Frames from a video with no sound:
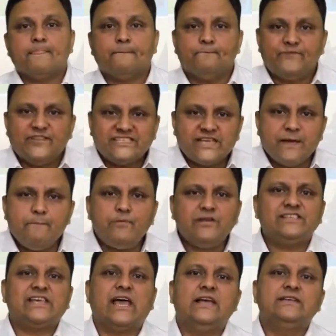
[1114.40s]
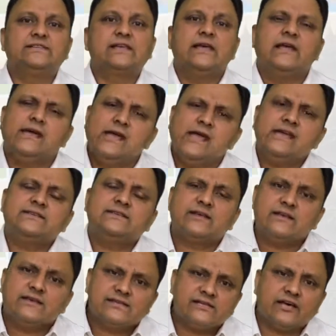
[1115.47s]
The sample size
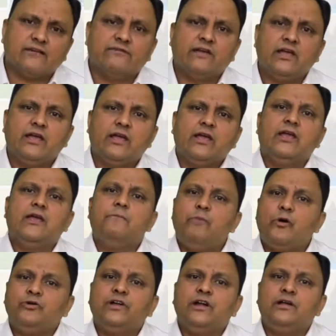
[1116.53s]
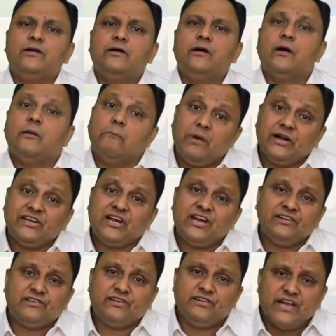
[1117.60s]
is survey important, but
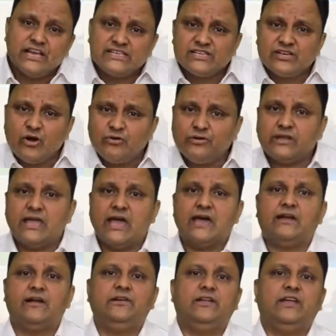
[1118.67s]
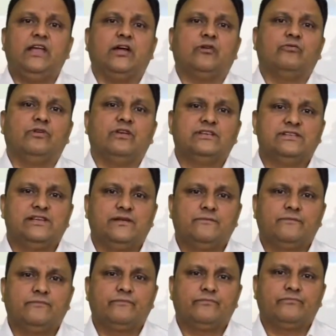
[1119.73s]
it does not guarantee accuracy.
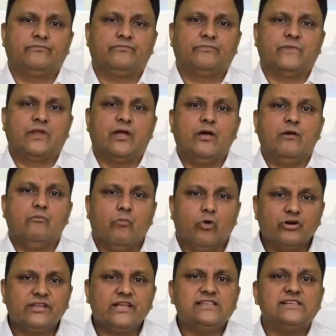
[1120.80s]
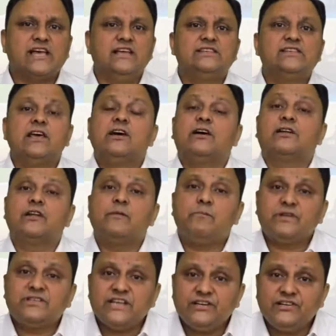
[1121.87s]
More than size,
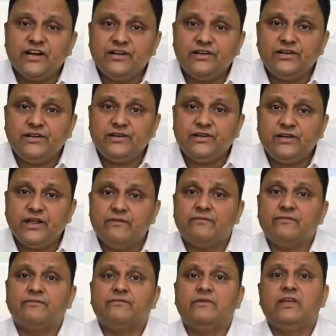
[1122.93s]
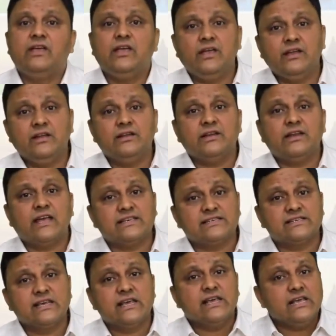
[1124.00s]

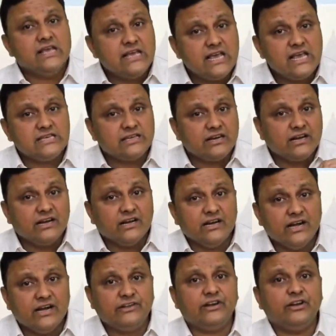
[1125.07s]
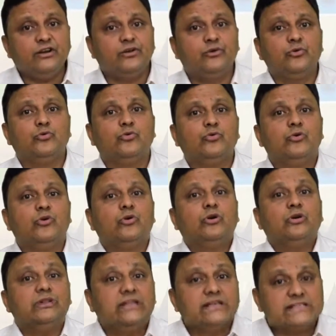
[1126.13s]
representativeness is related to
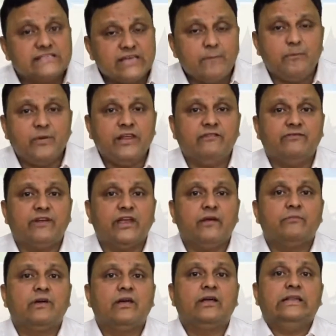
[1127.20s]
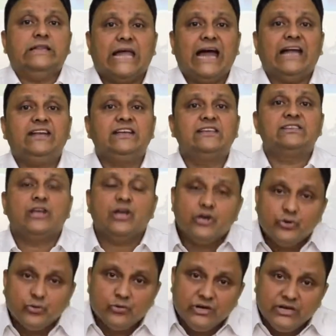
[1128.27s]
the sampling frame, that is,
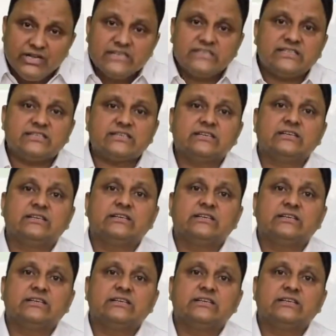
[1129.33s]
to list